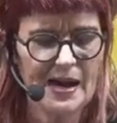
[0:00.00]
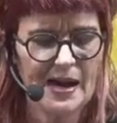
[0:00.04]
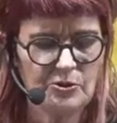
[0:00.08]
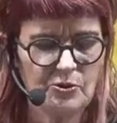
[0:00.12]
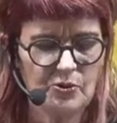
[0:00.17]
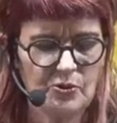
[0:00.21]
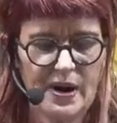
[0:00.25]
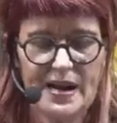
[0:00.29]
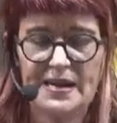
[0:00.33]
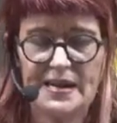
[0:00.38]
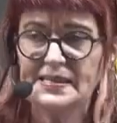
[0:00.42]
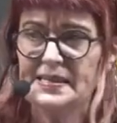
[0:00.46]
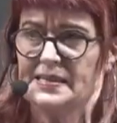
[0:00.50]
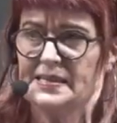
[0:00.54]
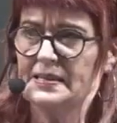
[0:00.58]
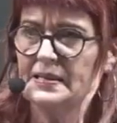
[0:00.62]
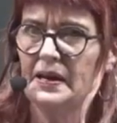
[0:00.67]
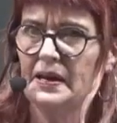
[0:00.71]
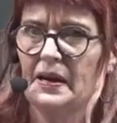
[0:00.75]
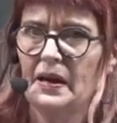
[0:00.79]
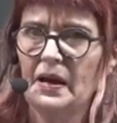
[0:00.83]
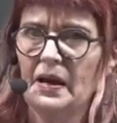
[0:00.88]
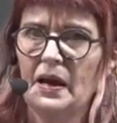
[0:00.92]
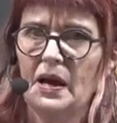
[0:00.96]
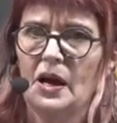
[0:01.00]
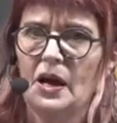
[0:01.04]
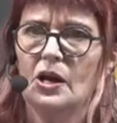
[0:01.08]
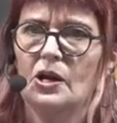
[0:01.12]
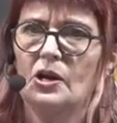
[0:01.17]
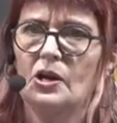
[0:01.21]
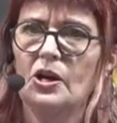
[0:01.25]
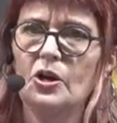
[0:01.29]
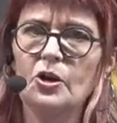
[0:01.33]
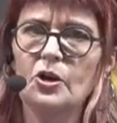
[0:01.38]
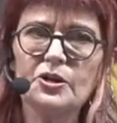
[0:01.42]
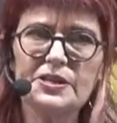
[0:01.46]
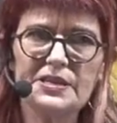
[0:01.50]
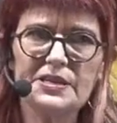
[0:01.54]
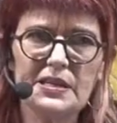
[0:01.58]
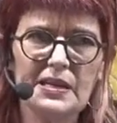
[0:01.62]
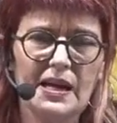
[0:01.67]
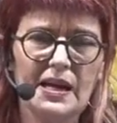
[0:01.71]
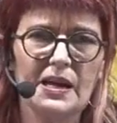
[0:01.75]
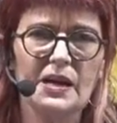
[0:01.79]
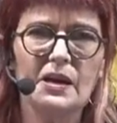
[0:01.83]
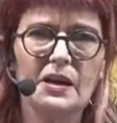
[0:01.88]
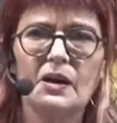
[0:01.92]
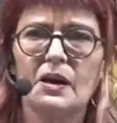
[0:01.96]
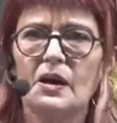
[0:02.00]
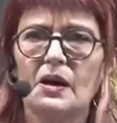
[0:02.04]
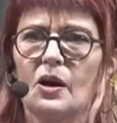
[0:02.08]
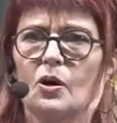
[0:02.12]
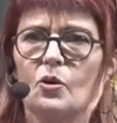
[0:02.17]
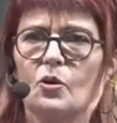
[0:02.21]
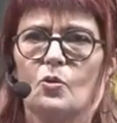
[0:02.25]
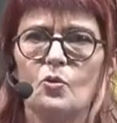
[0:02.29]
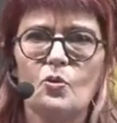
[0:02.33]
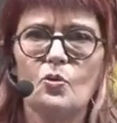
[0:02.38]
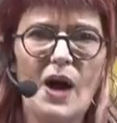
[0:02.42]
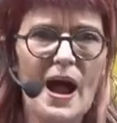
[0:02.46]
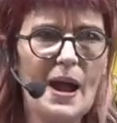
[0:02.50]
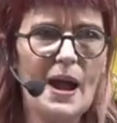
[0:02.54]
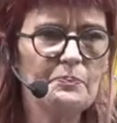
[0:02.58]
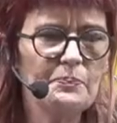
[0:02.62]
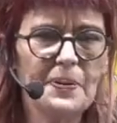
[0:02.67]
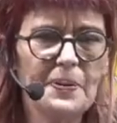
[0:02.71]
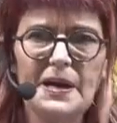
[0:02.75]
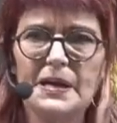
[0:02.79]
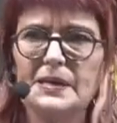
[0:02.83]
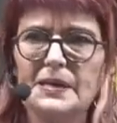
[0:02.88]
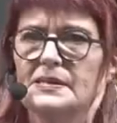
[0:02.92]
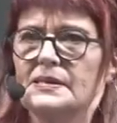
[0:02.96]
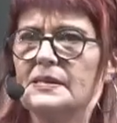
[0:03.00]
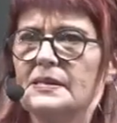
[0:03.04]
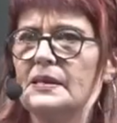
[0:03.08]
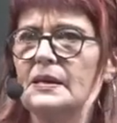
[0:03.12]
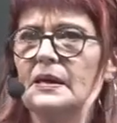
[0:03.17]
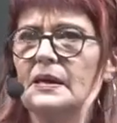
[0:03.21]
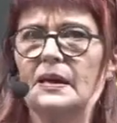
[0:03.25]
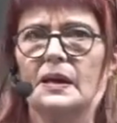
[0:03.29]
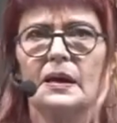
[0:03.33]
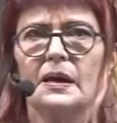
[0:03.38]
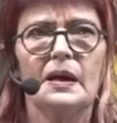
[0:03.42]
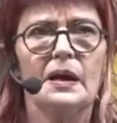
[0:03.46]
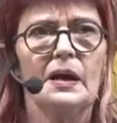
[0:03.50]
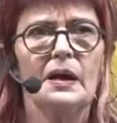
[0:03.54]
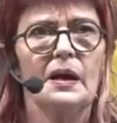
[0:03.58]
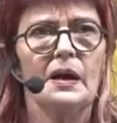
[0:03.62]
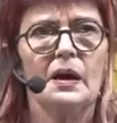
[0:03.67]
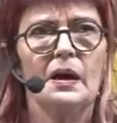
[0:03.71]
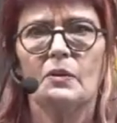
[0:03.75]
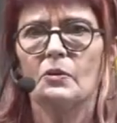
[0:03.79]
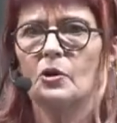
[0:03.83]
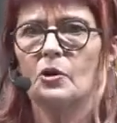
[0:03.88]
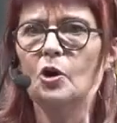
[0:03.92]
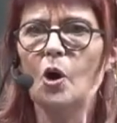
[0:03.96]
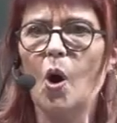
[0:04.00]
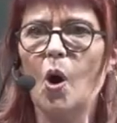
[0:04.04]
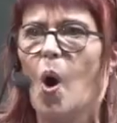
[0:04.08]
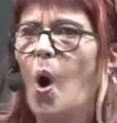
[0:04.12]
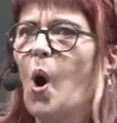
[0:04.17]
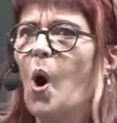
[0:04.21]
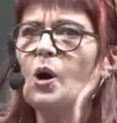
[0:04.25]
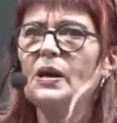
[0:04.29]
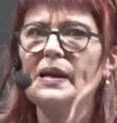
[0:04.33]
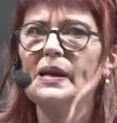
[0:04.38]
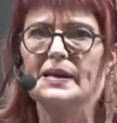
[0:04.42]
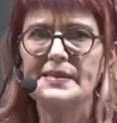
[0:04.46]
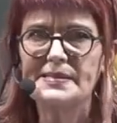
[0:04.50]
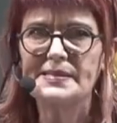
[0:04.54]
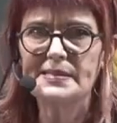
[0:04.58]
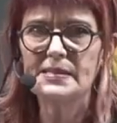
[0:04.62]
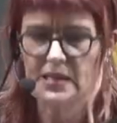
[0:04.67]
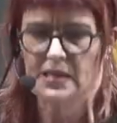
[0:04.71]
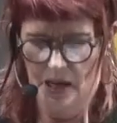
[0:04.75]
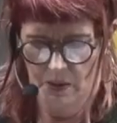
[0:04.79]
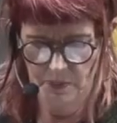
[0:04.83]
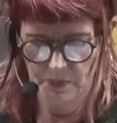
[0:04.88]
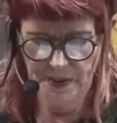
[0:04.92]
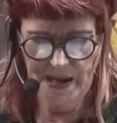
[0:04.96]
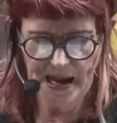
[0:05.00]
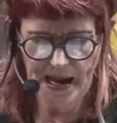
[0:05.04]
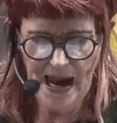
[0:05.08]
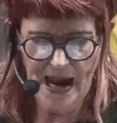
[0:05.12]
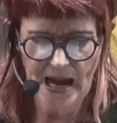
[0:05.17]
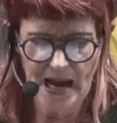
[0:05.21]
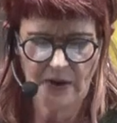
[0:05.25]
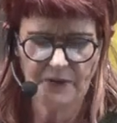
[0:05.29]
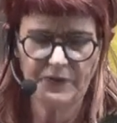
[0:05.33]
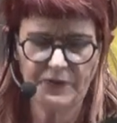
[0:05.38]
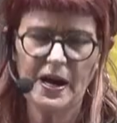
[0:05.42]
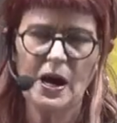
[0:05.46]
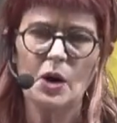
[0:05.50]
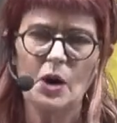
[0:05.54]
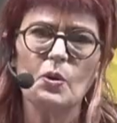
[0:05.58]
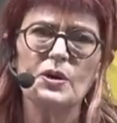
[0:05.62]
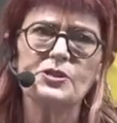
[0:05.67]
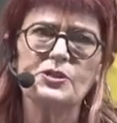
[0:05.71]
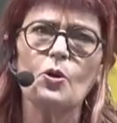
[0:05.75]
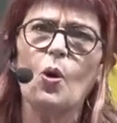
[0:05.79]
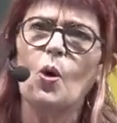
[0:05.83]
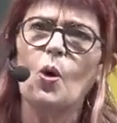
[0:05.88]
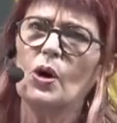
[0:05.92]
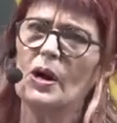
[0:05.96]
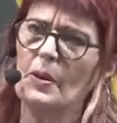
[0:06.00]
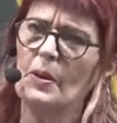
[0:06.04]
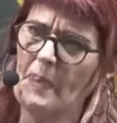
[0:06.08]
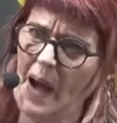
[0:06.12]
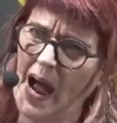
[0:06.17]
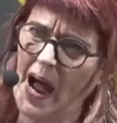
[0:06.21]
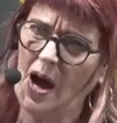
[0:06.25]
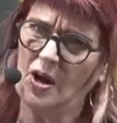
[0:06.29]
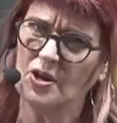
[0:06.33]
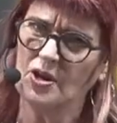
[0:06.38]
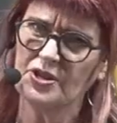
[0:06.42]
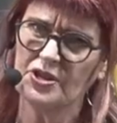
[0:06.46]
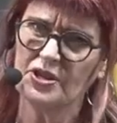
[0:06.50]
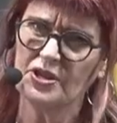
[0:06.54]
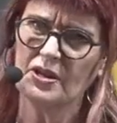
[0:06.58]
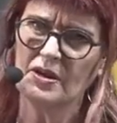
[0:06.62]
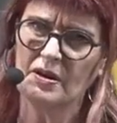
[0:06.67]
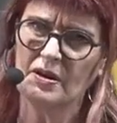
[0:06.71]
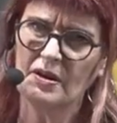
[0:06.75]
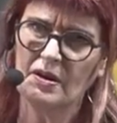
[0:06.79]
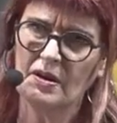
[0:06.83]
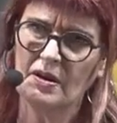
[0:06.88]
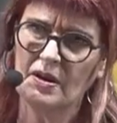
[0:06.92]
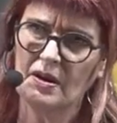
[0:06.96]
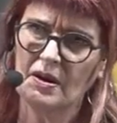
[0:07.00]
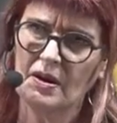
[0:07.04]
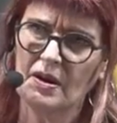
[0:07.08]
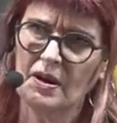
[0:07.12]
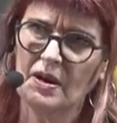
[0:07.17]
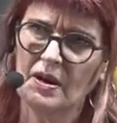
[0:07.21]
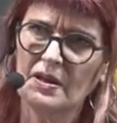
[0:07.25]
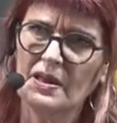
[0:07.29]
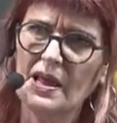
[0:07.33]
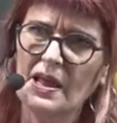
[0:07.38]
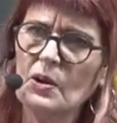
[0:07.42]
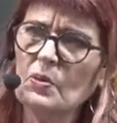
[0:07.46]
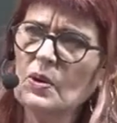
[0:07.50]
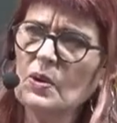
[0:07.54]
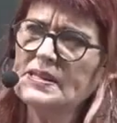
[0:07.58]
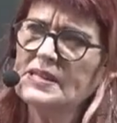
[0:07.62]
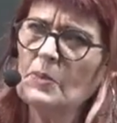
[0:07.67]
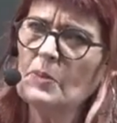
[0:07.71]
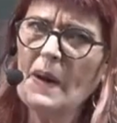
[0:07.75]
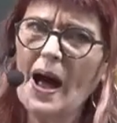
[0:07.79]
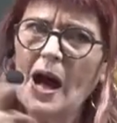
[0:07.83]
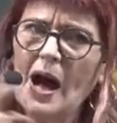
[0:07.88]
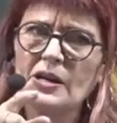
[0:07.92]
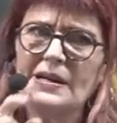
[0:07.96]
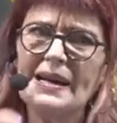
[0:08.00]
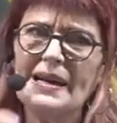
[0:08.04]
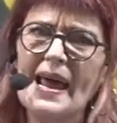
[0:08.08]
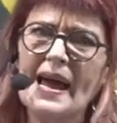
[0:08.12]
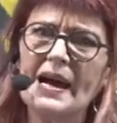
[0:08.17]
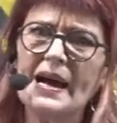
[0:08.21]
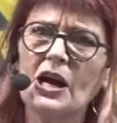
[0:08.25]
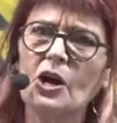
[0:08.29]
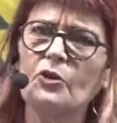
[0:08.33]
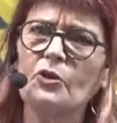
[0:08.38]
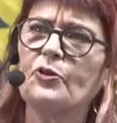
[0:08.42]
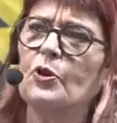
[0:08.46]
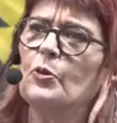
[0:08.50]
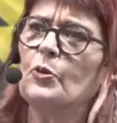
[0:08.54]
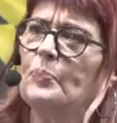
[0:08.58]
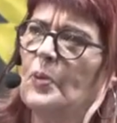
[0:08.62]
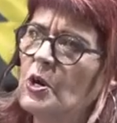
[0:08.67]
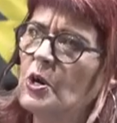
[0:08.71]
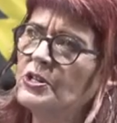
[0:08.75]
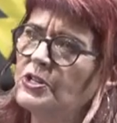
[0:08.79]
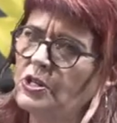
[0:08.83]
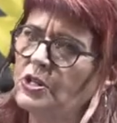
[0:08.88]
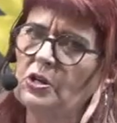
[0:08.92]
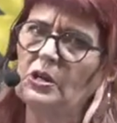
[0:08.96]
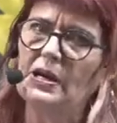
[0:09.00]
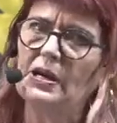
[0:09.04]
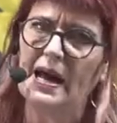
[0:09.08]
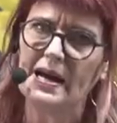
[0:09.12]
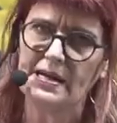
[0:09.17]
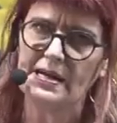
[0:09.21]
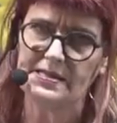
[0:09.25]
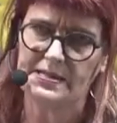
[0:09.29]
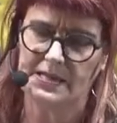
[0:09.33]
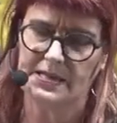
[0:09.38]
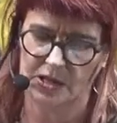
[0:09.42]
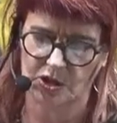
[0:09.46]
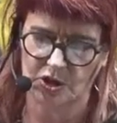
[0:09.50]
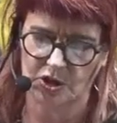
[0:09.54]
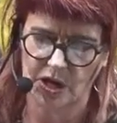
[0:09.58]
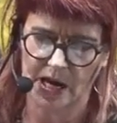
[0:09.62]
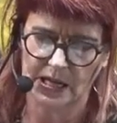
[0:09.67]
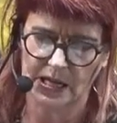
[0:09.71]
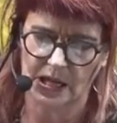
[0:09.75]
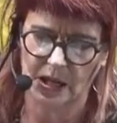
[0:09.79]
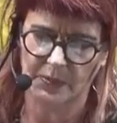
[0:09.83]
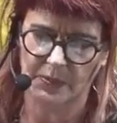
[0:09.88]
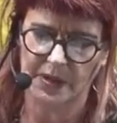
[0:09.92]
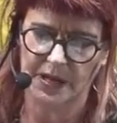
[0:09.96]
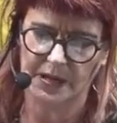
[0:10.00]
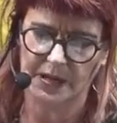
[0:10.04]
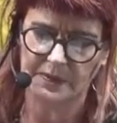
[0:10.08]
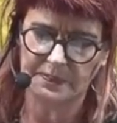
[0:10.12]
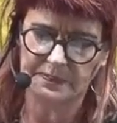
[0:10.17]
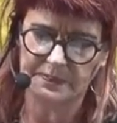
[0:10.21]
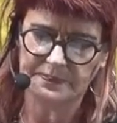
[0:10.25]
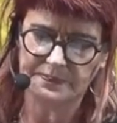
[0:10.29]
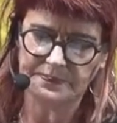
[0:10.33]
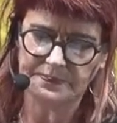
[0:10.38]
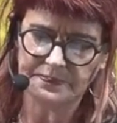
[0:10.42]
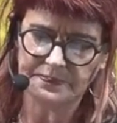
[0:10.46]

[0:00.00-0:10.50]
unrest, looting, rampant, lawless behavior was all about? That was about lack of Ubuntu, ladies and gentlemen.